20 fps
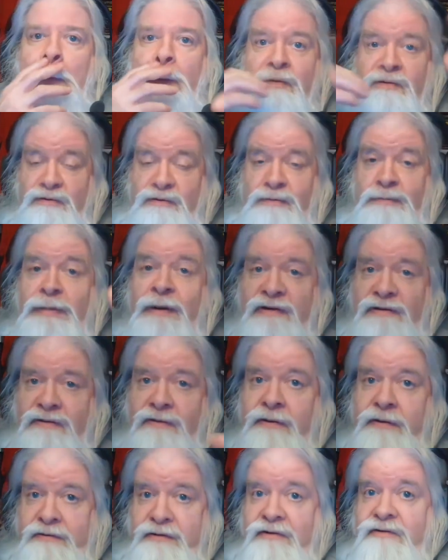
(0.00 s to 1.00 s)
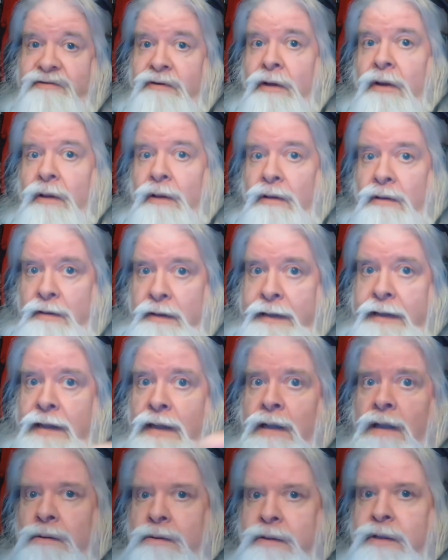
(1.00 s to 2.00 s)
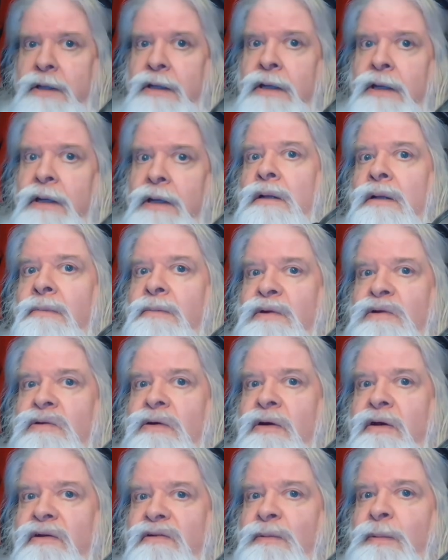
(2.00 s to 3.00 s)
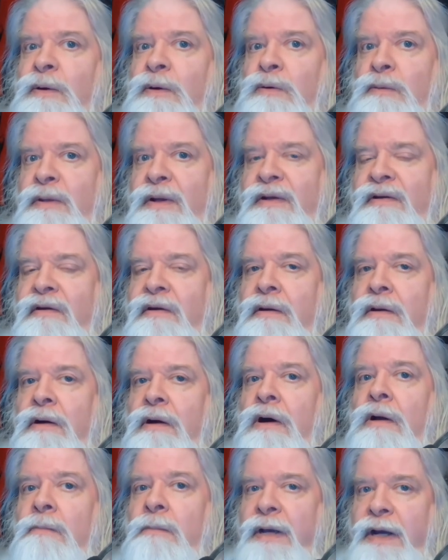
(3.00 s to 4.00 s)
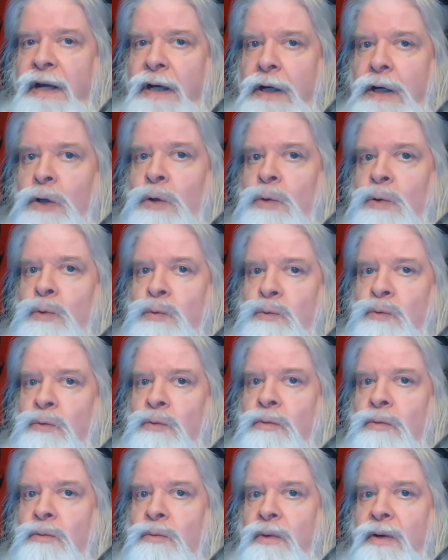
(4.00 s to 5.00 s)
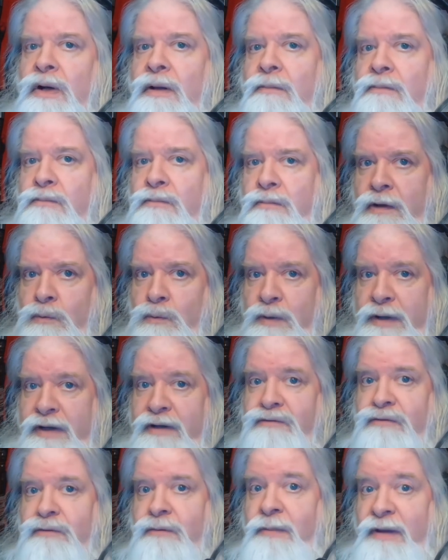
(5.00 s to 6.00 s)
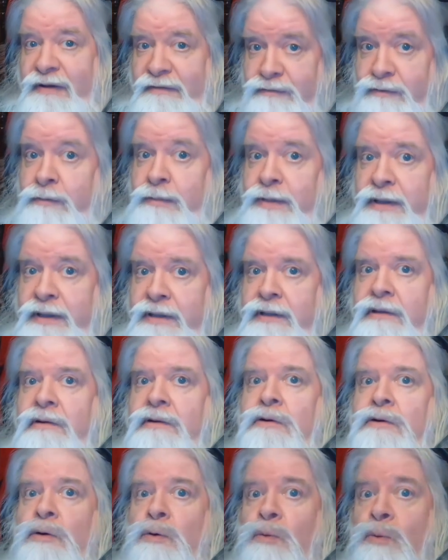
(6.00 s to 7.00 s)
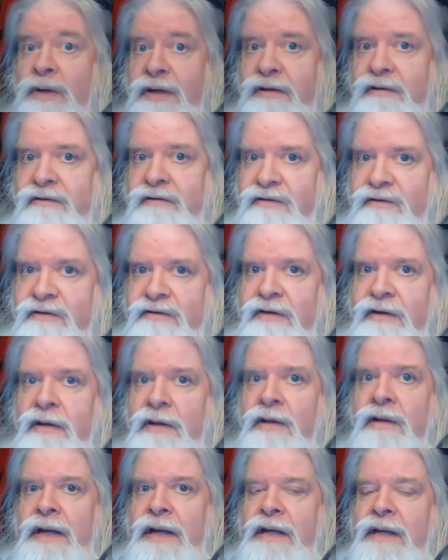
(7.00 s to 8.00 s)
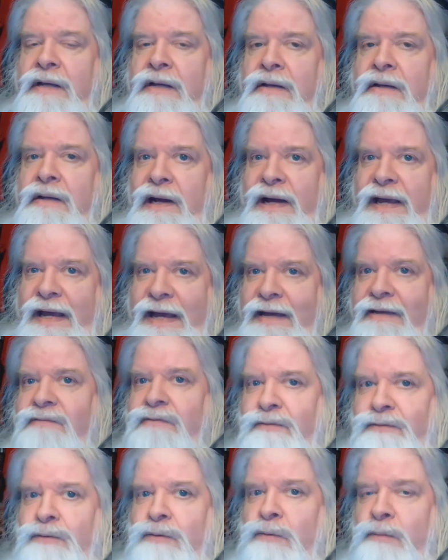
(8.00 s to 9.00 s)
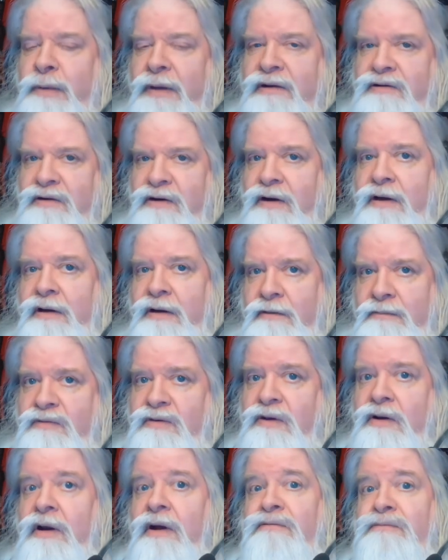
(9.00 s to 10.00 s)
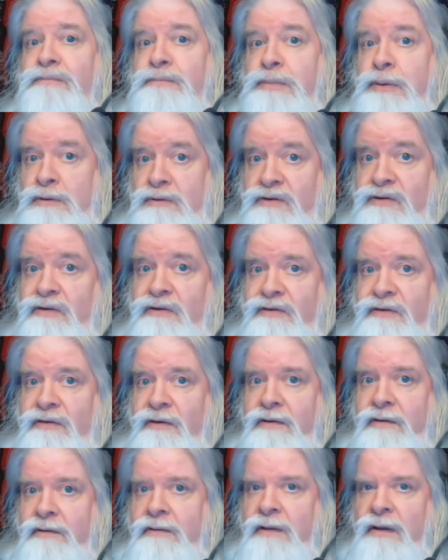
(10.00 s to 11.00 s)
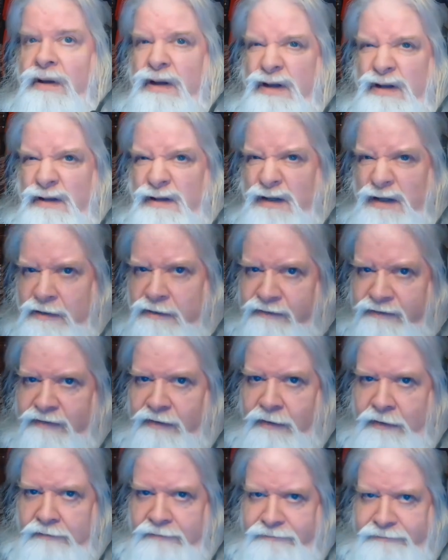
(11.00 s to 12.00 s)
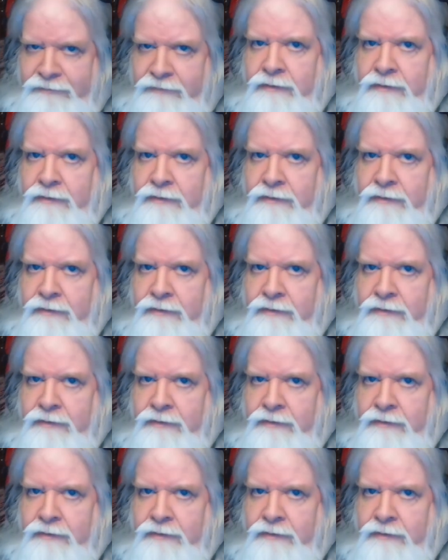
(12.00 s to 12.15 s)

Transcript: which was basically just like, okay, let me try experimenting on my own when I'm away from everybody, no witnesses. And I have a few magic items that I've purchased, like little stuff,